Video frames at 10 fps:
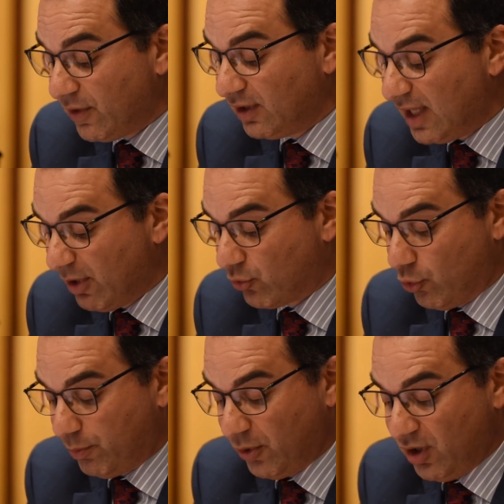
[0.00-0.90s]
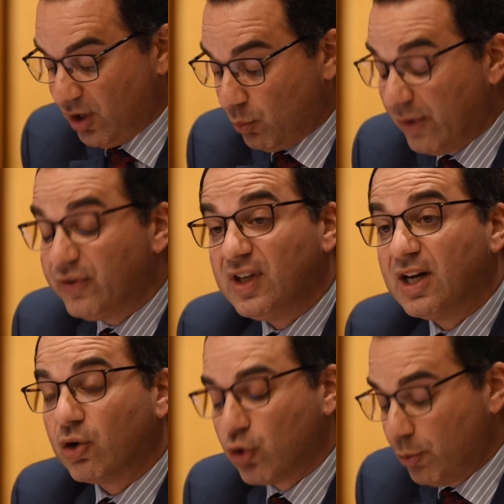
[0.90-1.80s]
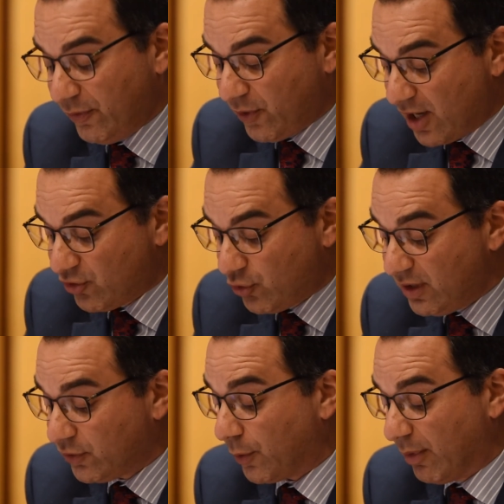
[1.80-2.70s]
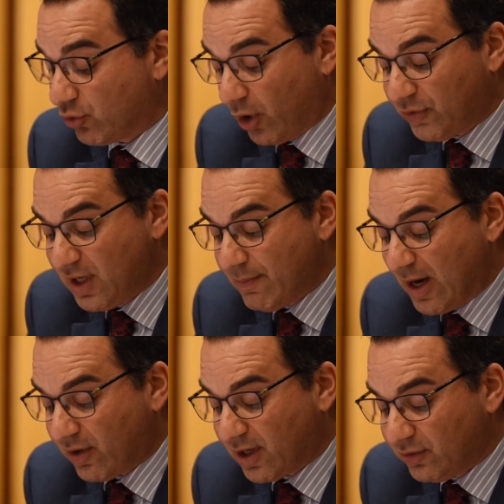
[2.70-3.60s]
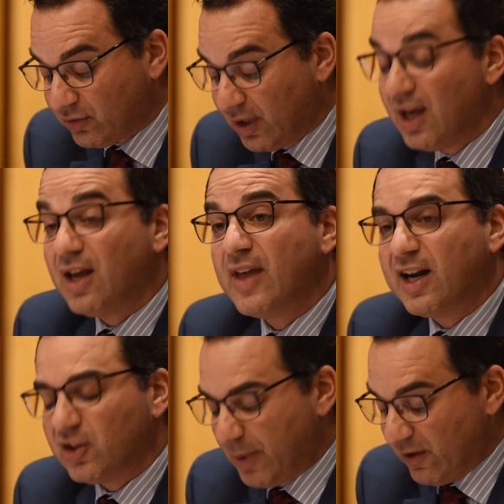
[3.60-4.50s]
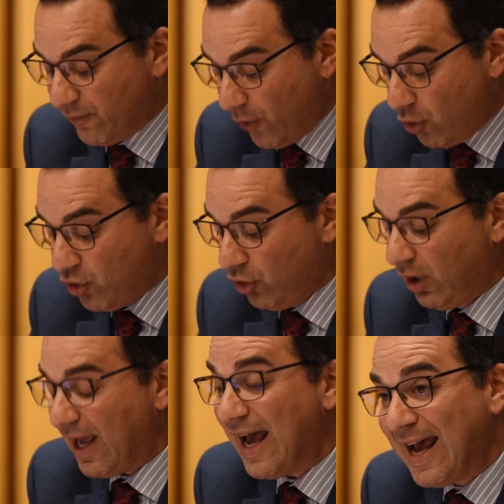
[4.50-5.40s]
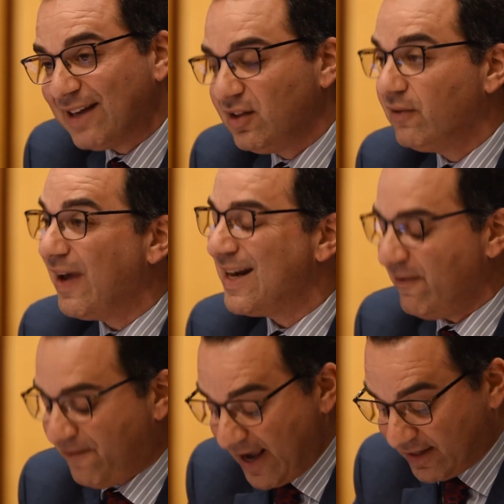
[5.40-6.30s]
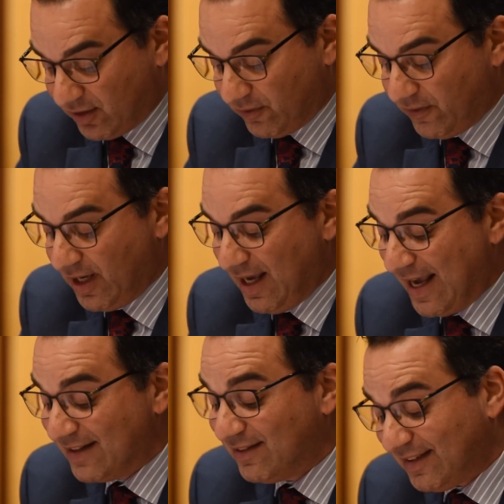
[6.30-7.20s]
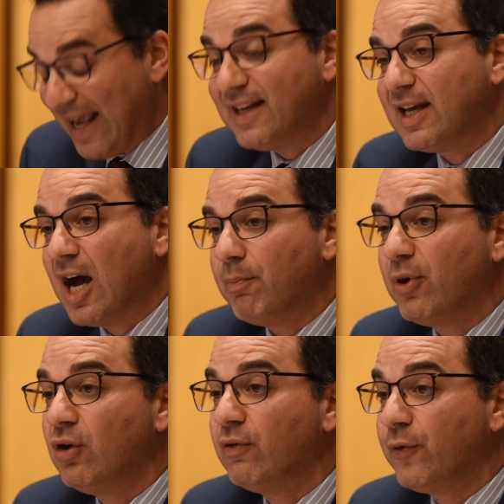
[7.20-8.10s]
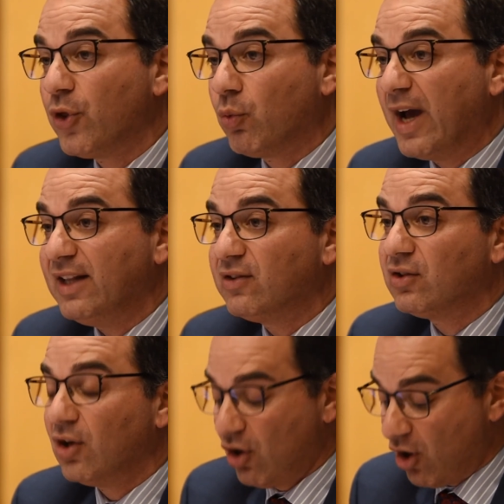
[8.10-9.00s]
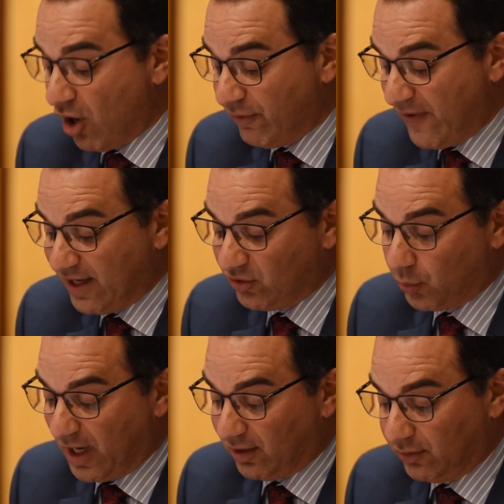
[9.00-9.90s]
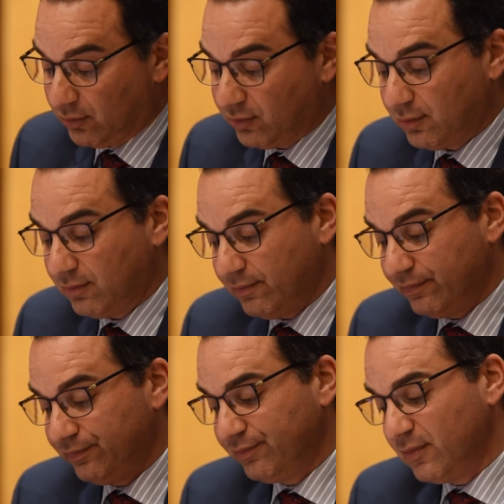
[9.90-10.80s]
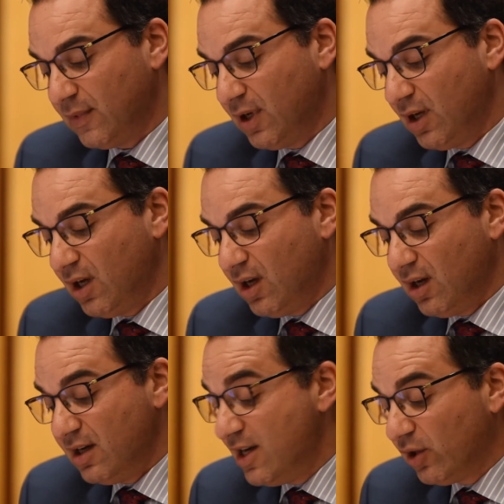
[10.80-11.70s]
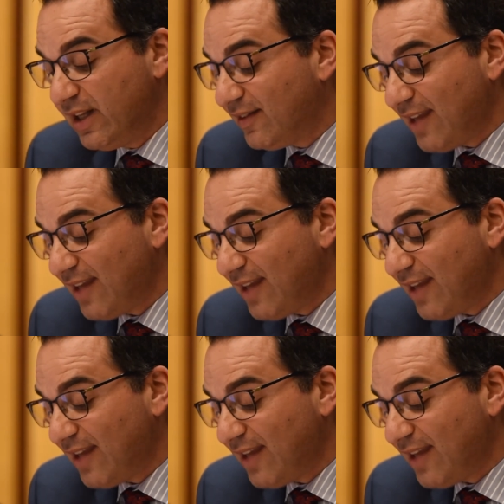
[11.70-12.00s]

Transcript: of the Lima Group, we've seen a group of countries from across the Americas that has been vocal, active, and effective in standing up for the rights of Venezuelans. Nearly